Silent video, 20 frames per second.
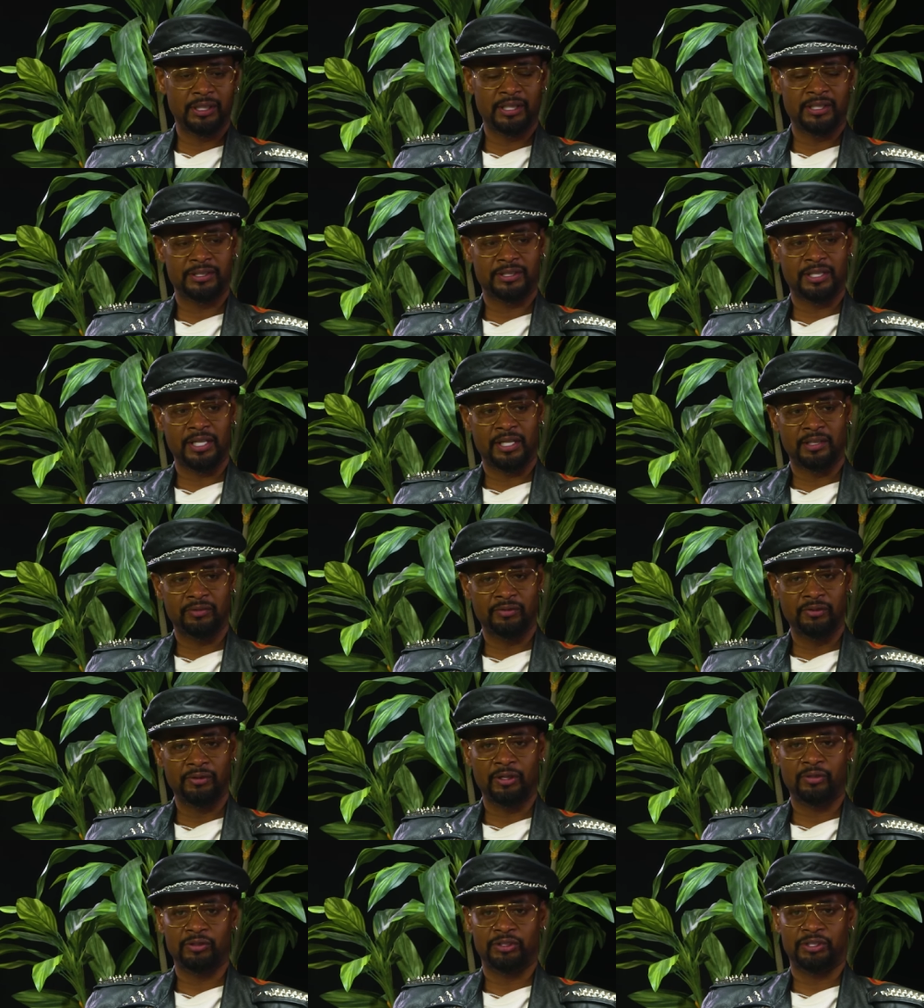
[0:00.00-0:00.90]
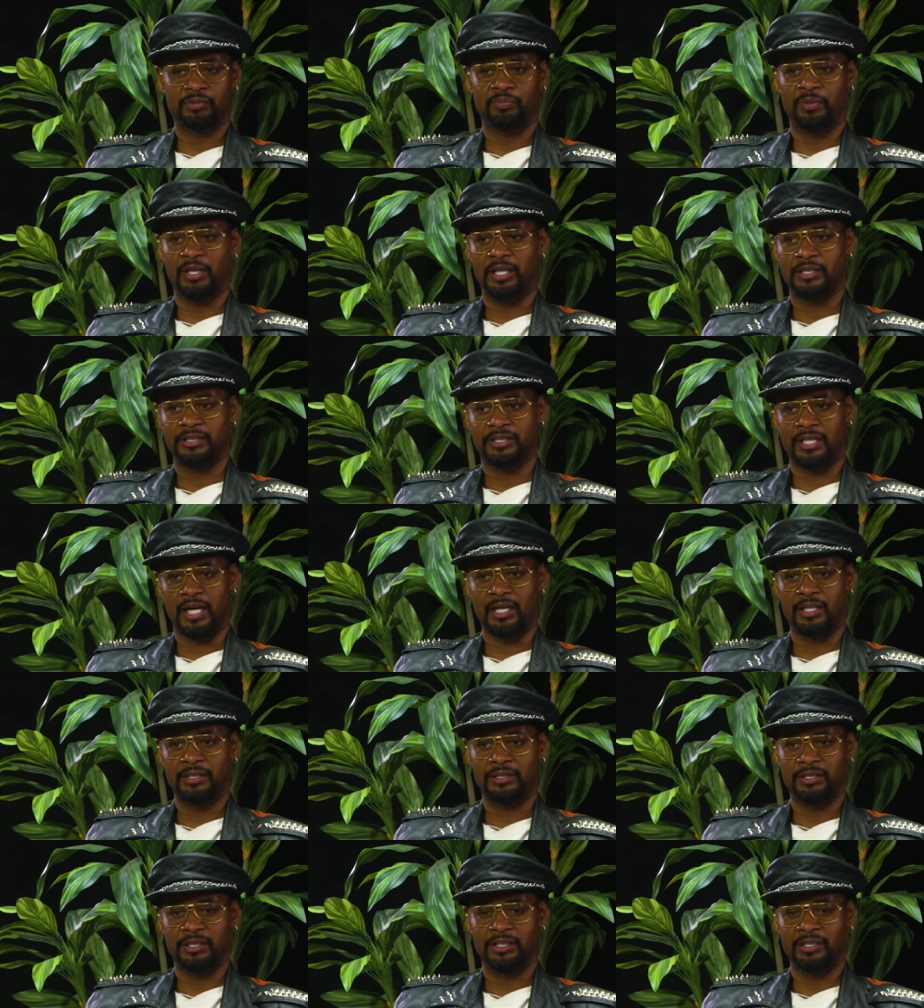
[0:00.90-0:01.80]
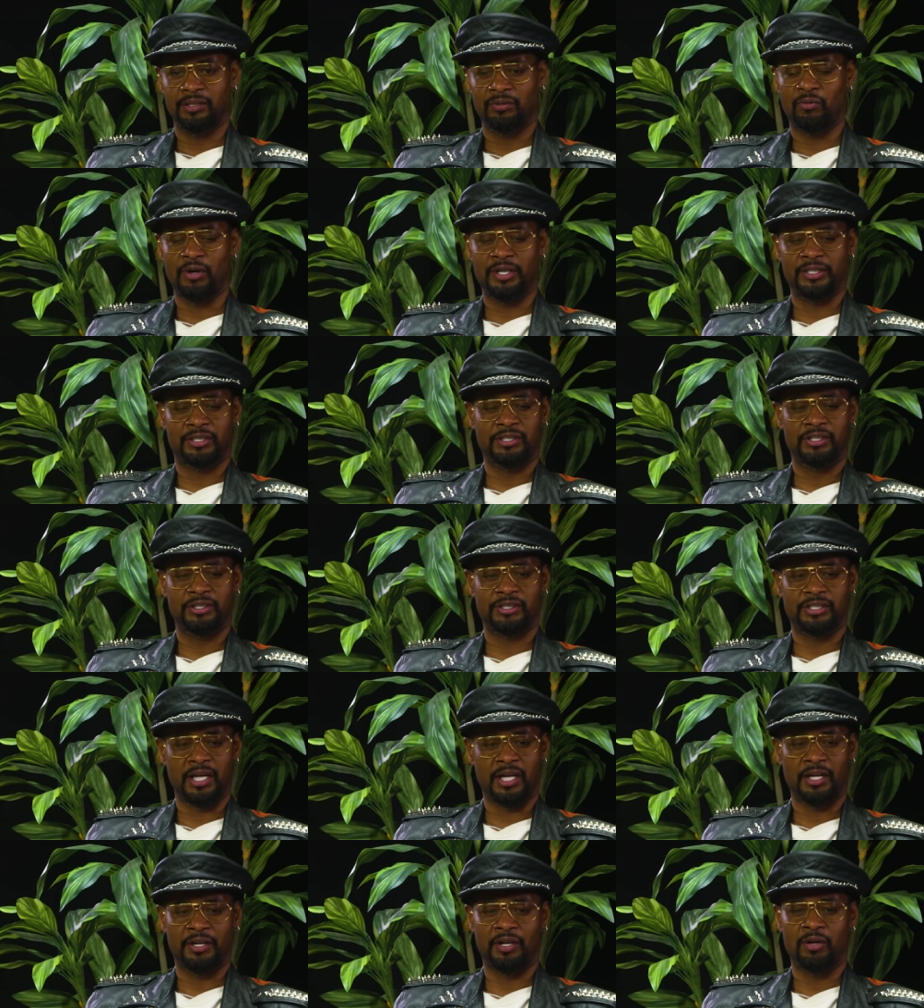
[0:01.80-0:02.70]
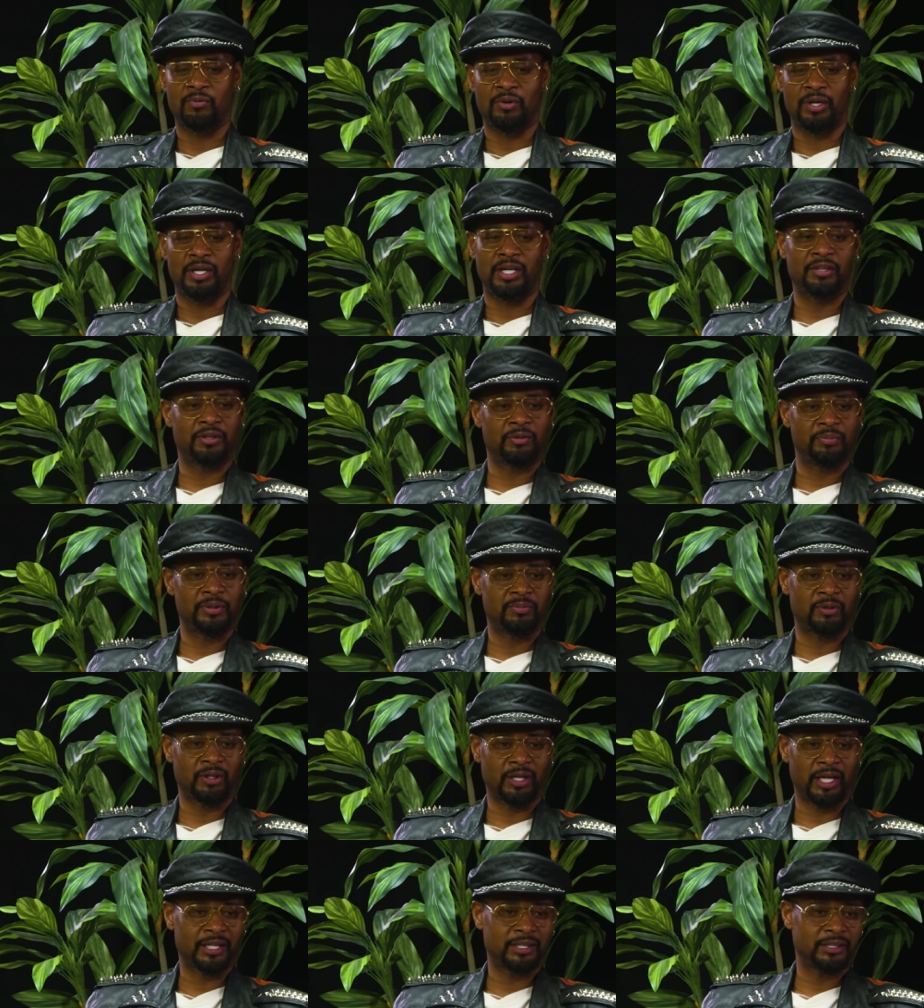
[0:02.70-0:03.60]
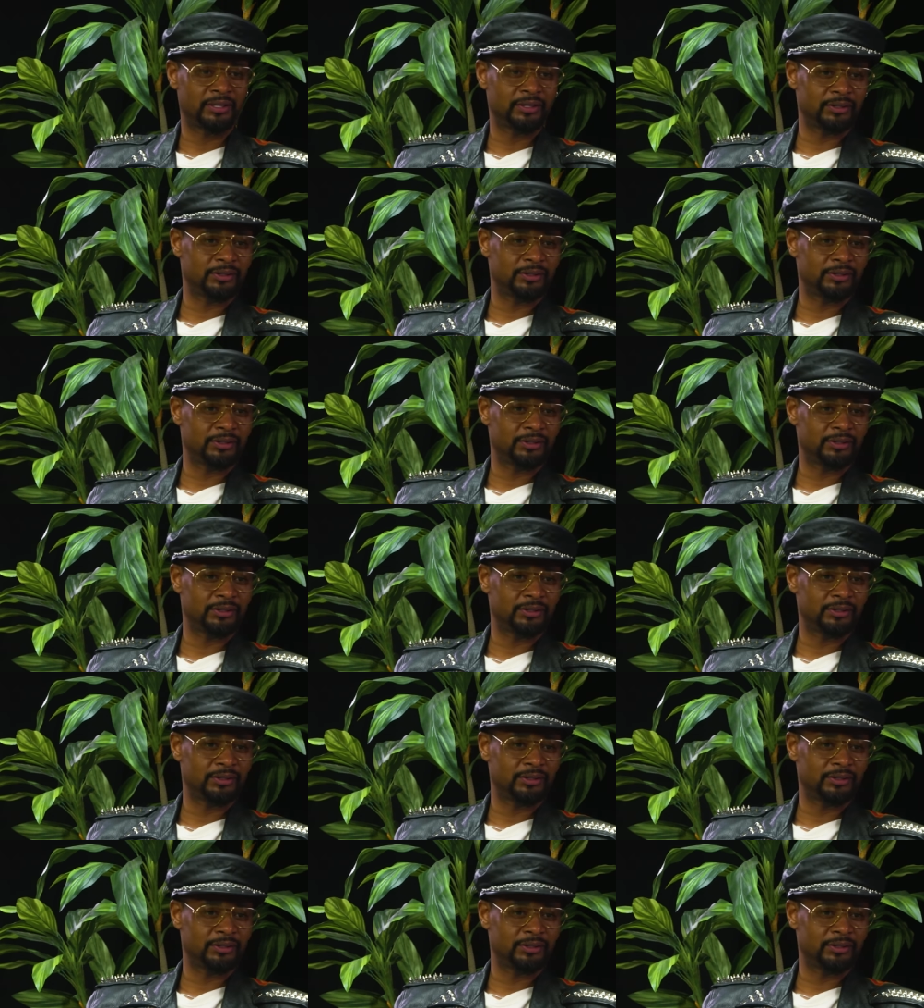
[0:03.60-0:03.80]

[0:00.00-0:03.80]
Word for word: instead of, you know, just being talented and wasting your talent on what other people like.